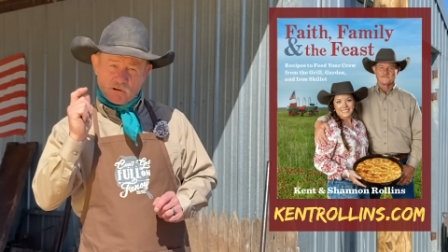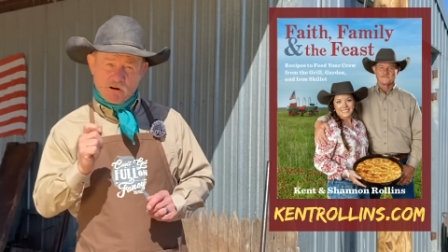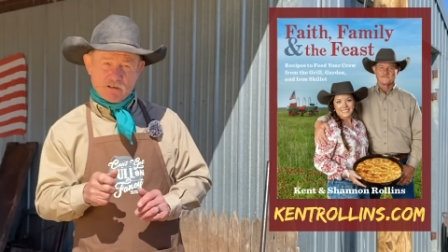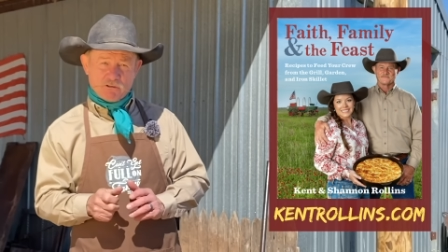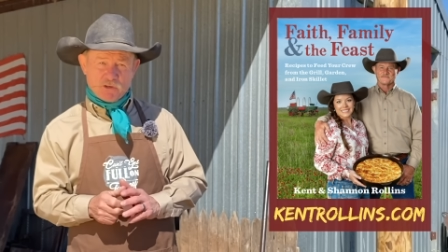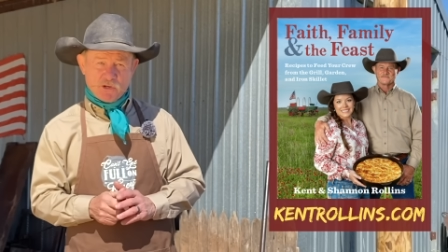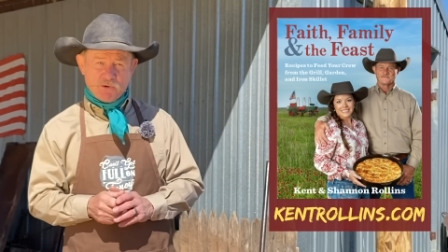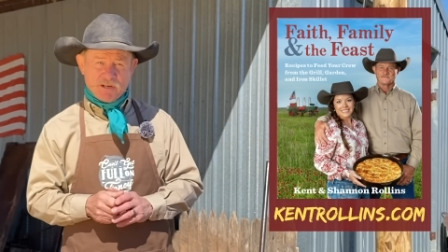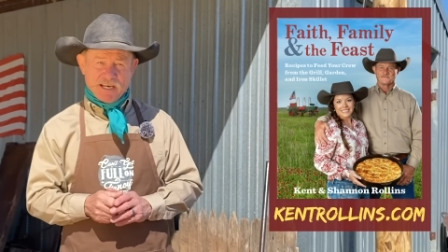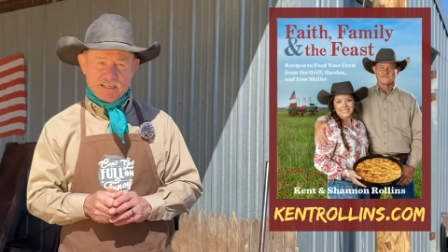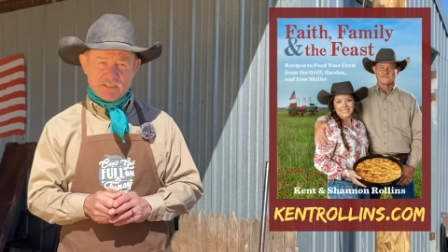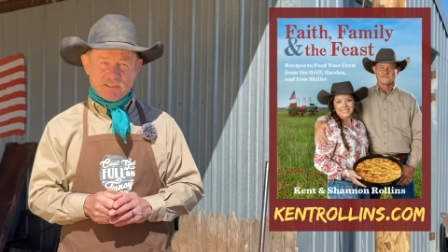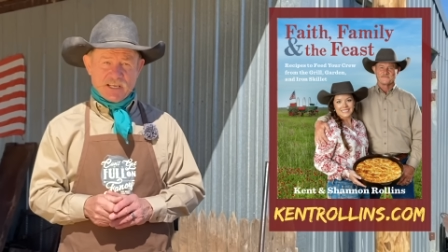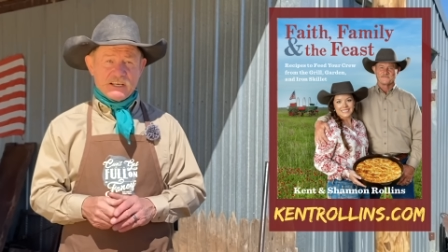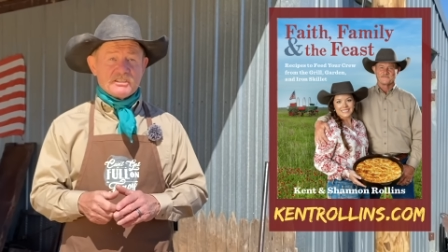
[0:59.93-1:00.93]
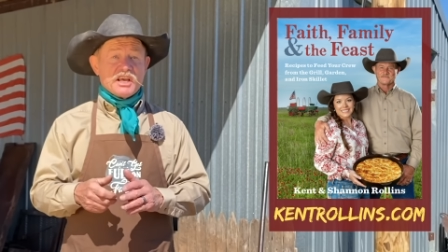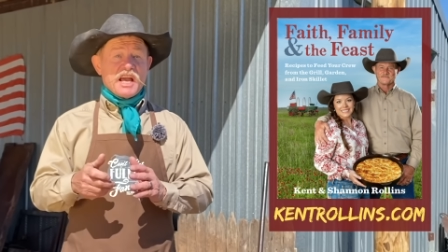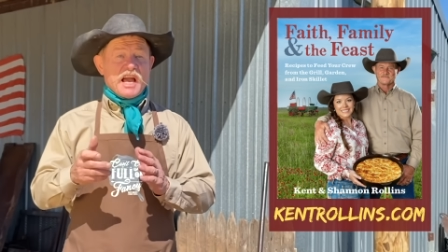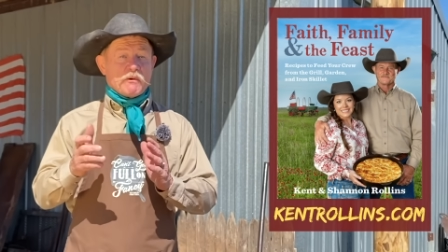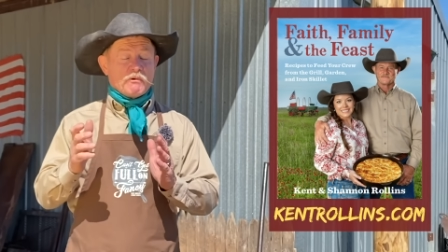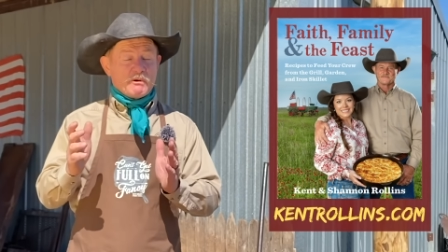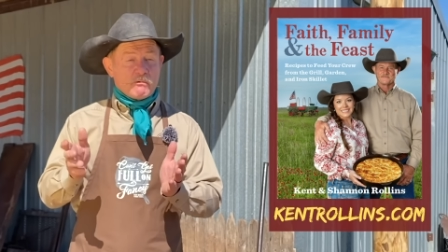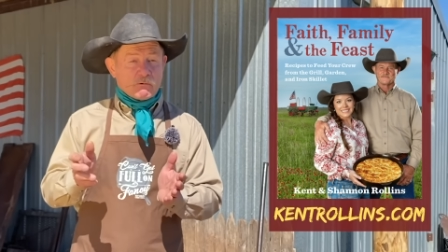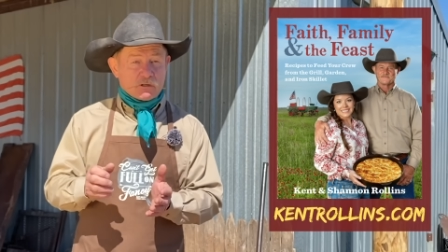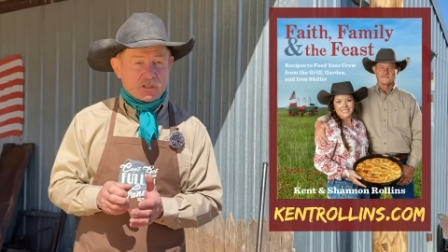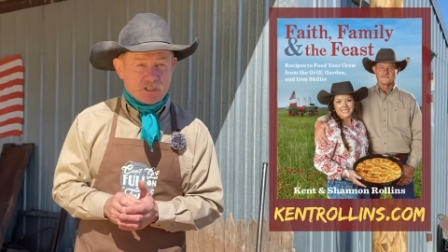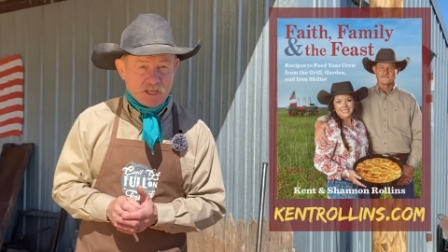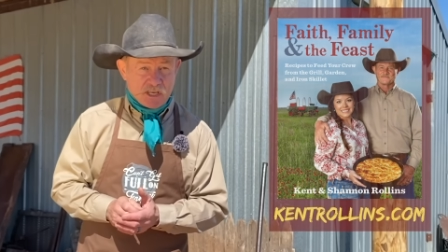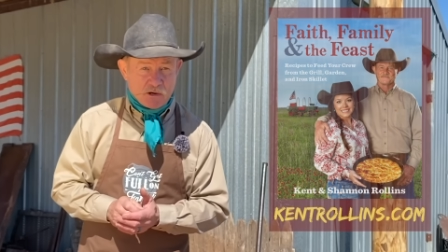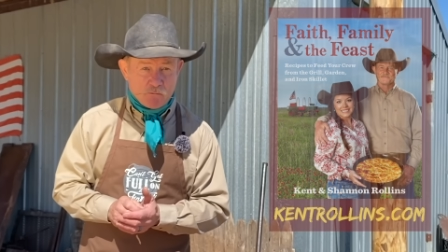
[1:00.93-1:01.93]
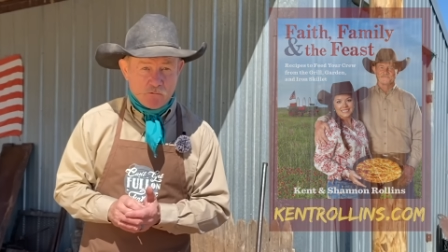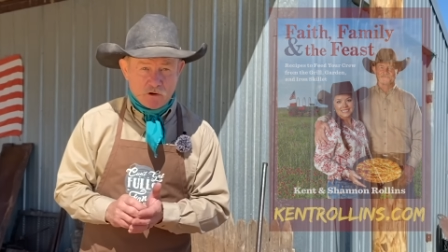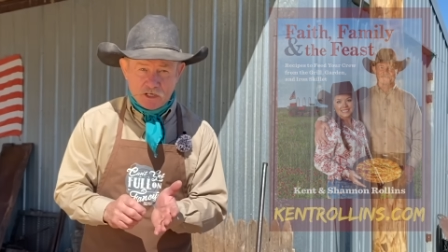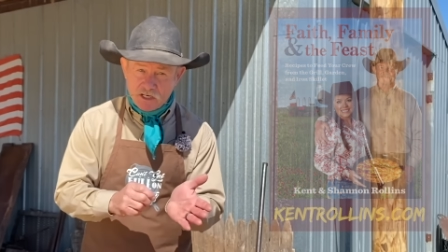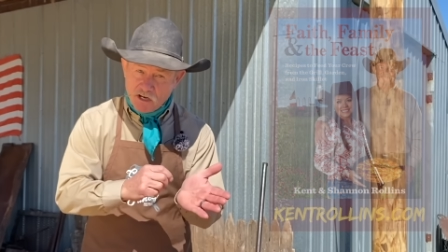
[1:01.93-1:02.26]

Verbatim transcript: across the United States, and we want to see you one